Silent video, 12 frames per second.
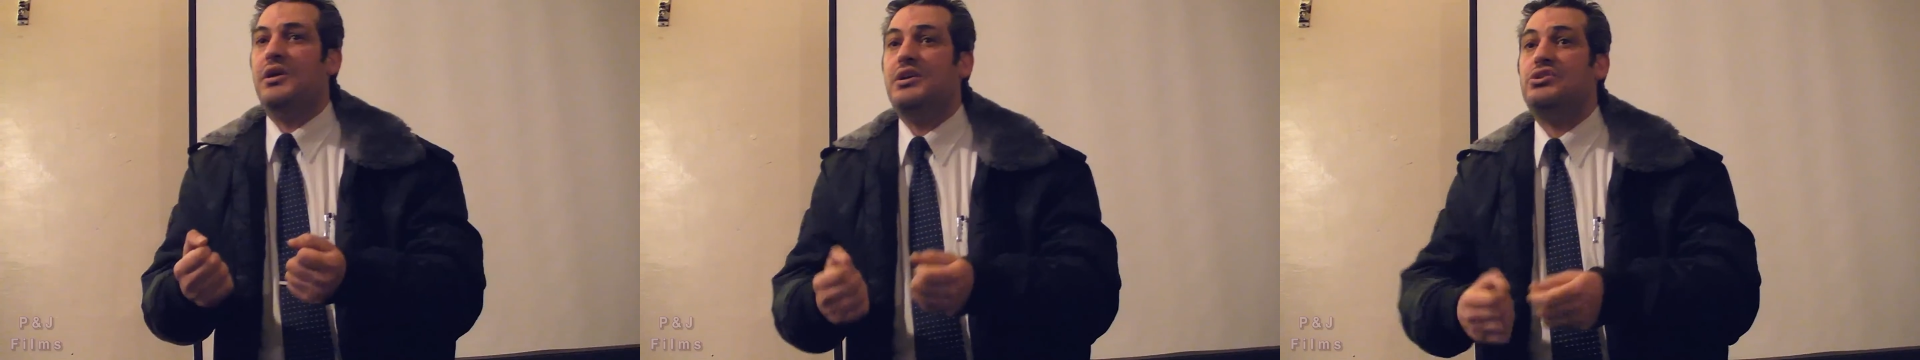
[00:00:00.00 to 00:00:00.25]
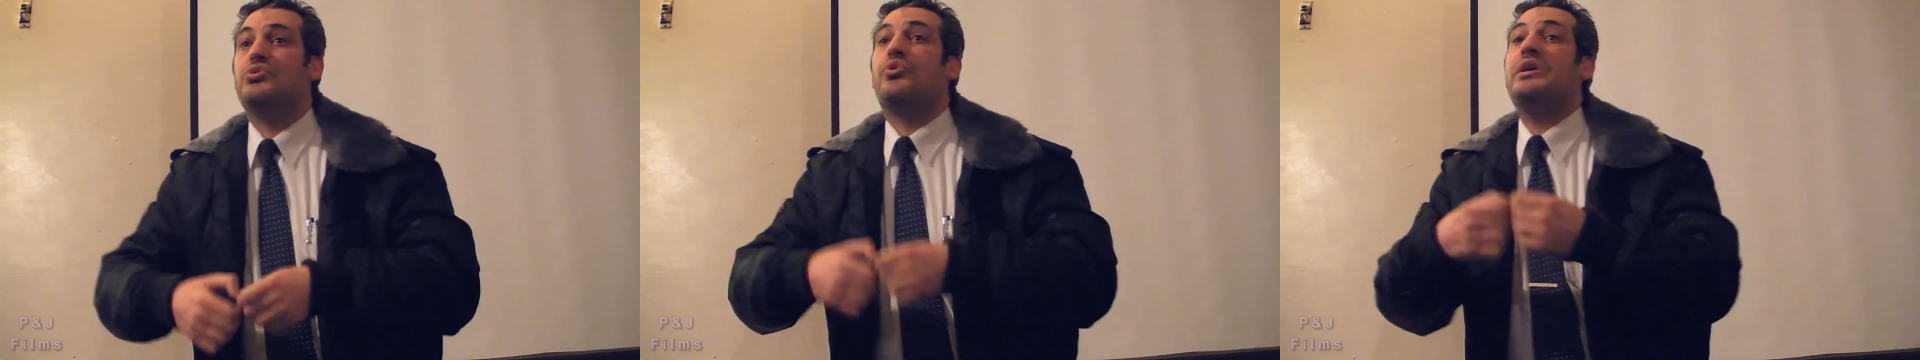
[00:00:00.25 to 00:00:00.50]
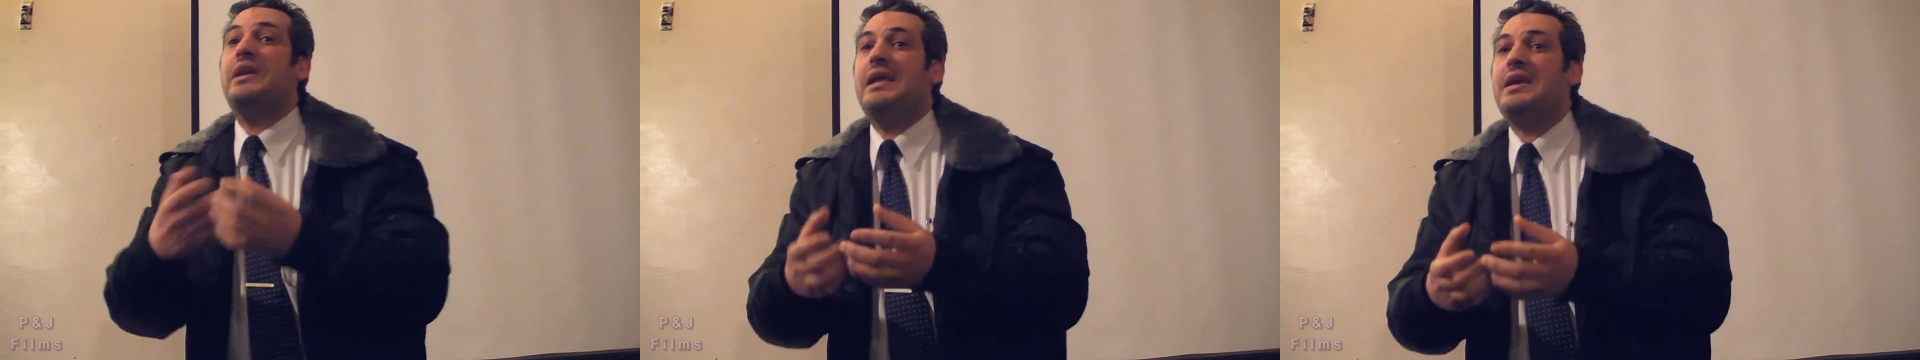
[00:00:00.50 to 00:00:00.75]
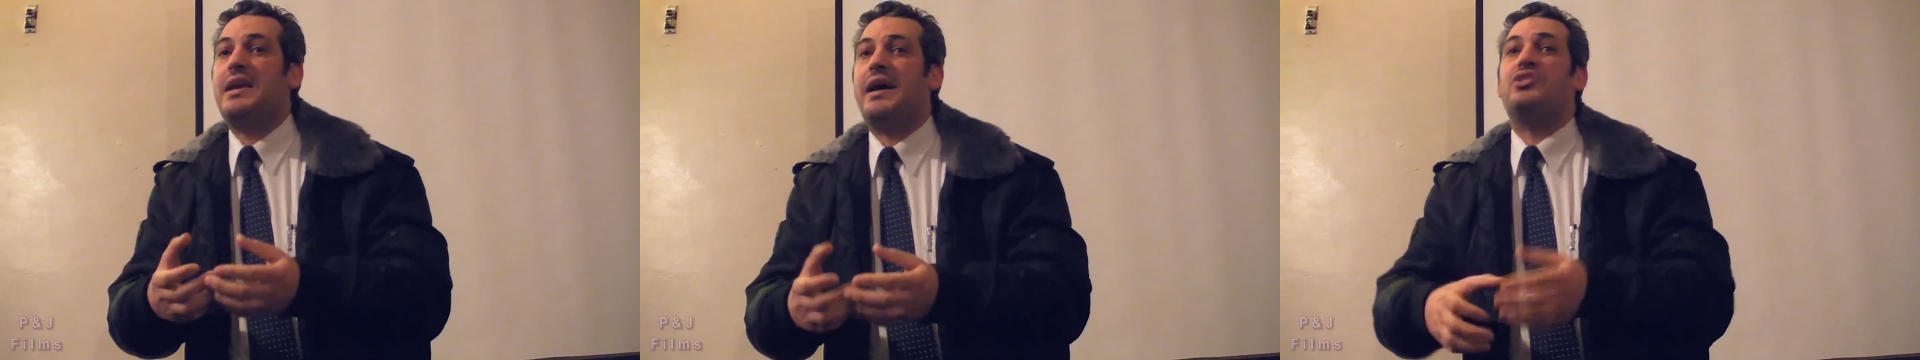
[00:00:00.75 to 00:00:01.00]
to
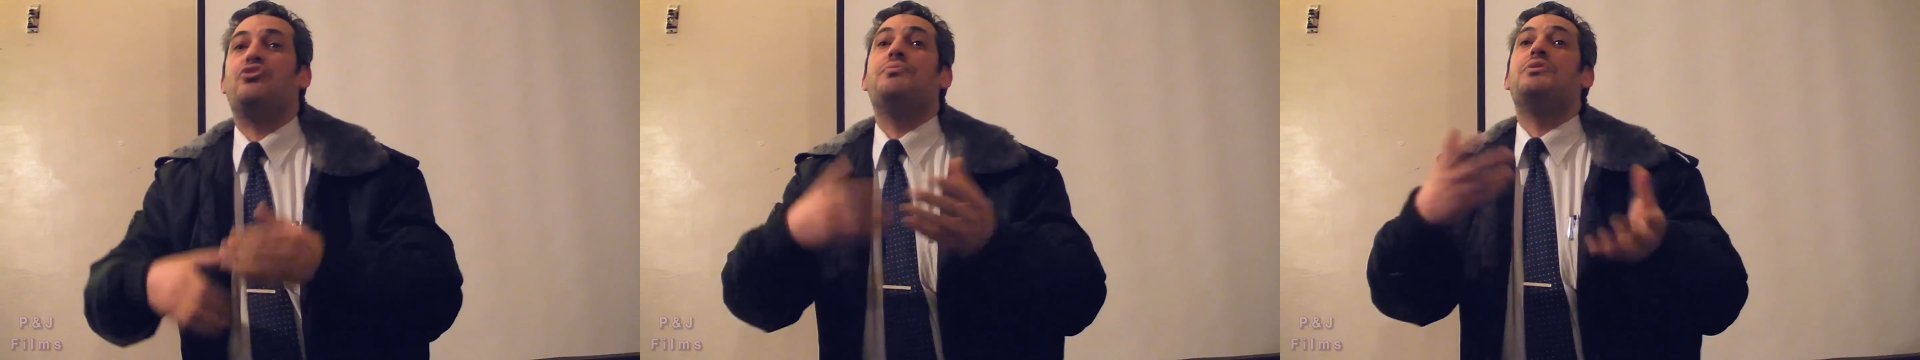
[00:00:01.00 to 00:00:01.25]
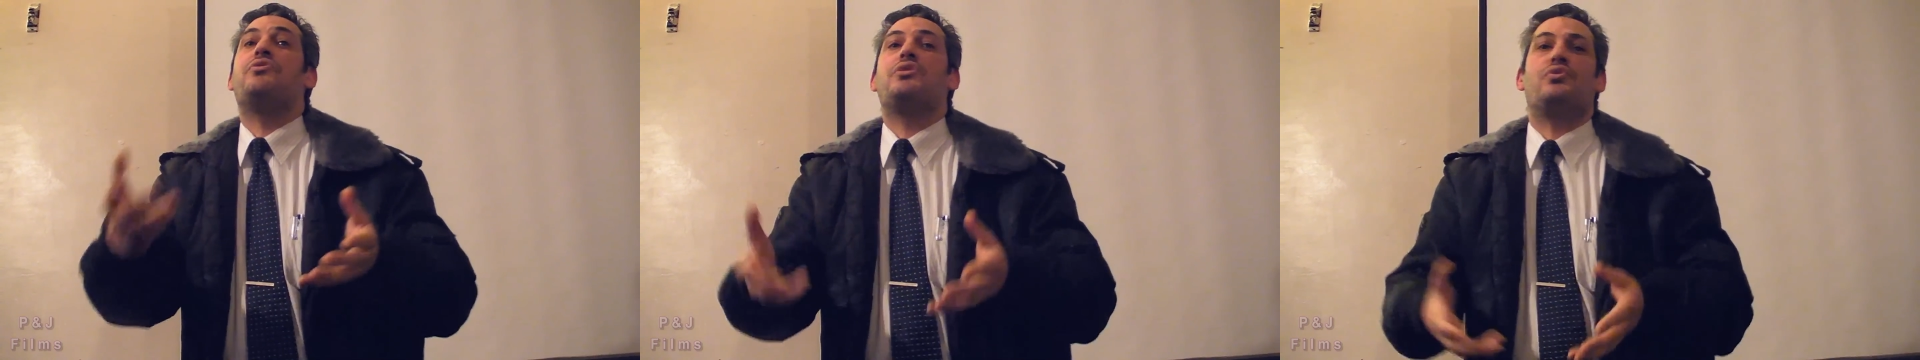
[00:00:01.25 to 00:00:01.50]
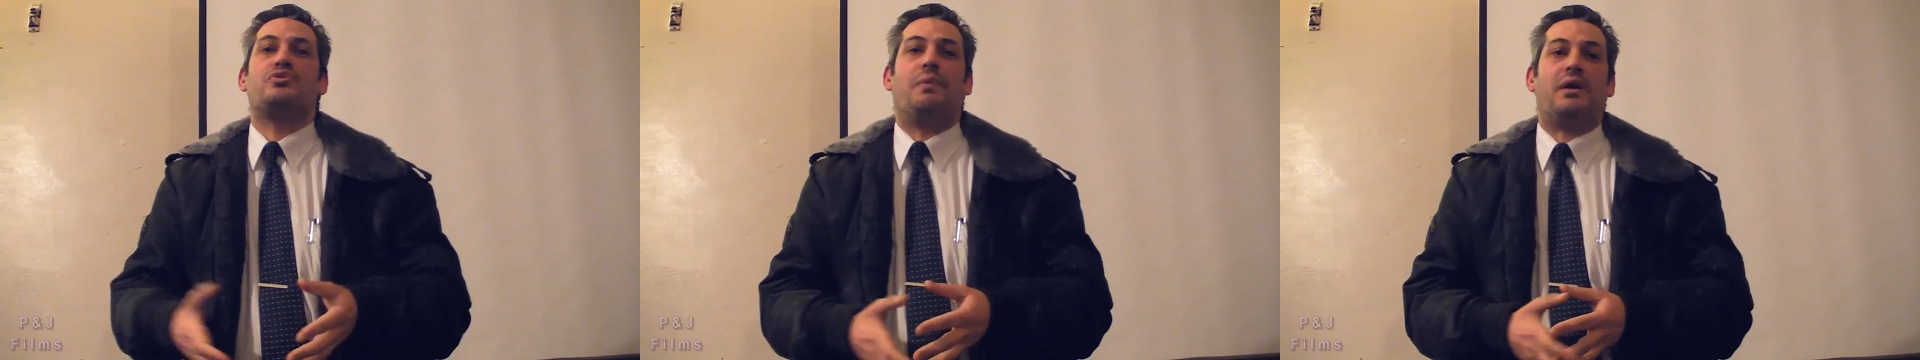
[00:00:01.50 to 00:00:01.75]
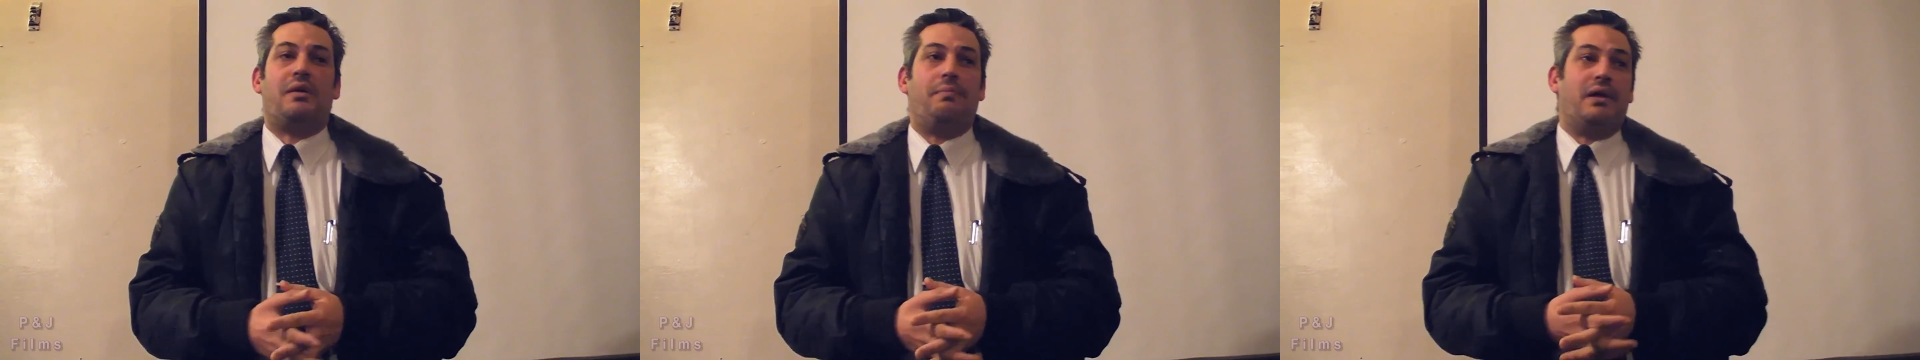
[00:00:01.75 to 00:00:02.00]
relink and to be reused by
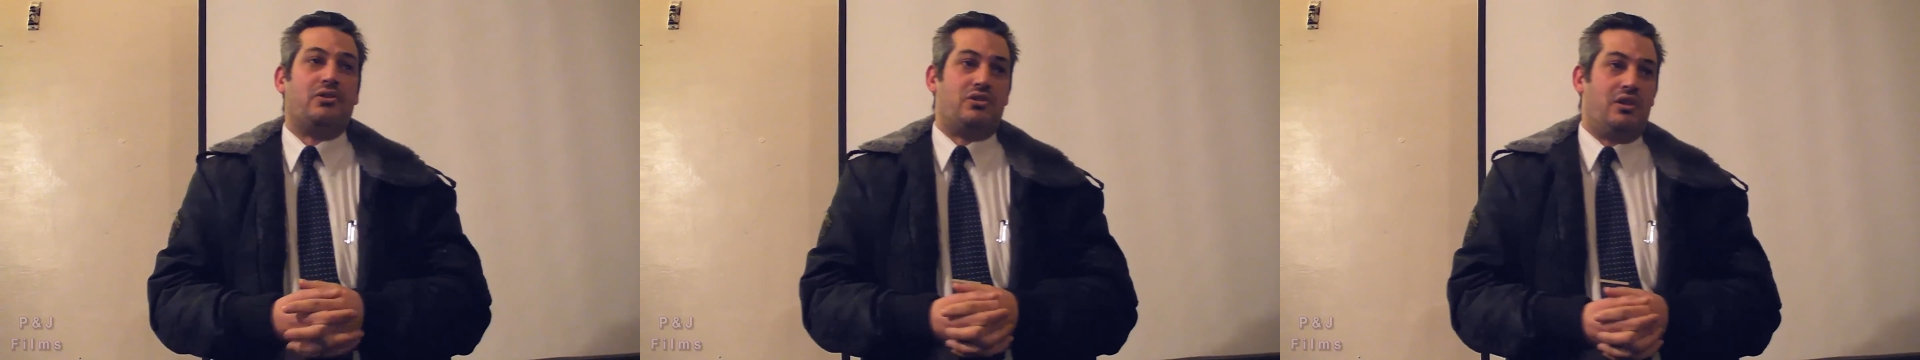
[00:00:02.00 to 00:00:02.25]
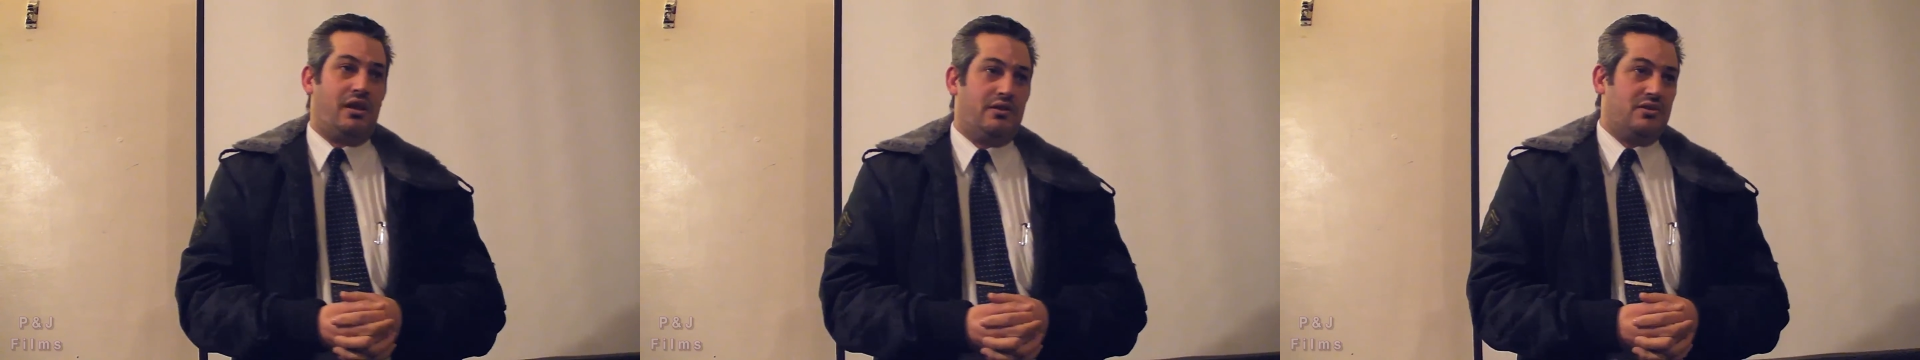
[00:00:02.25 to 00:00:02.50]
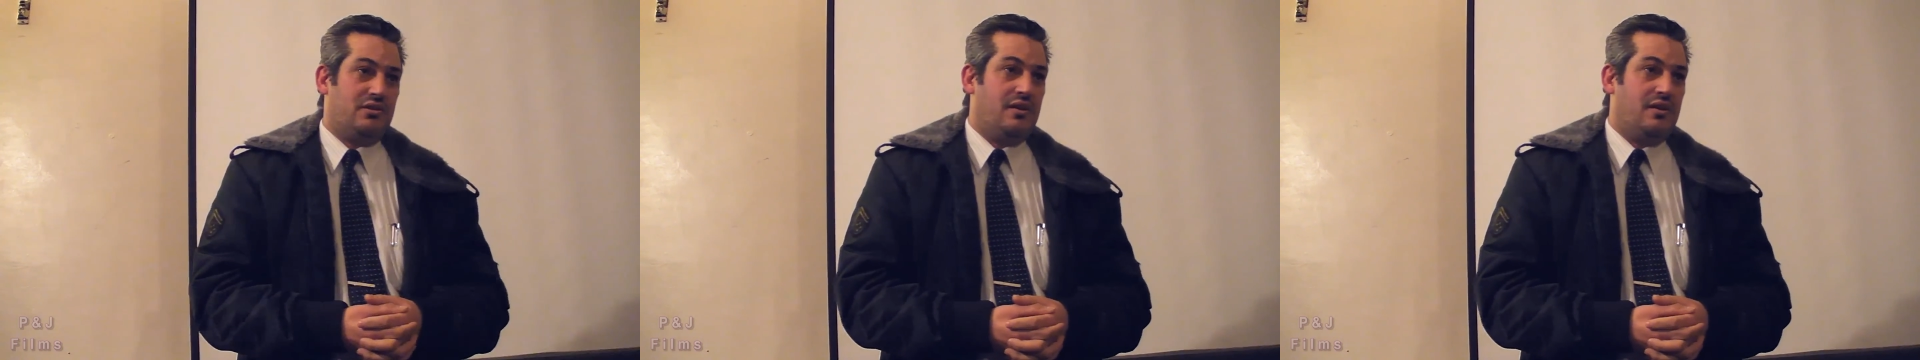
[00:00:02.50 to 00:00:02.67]
the Palestinians.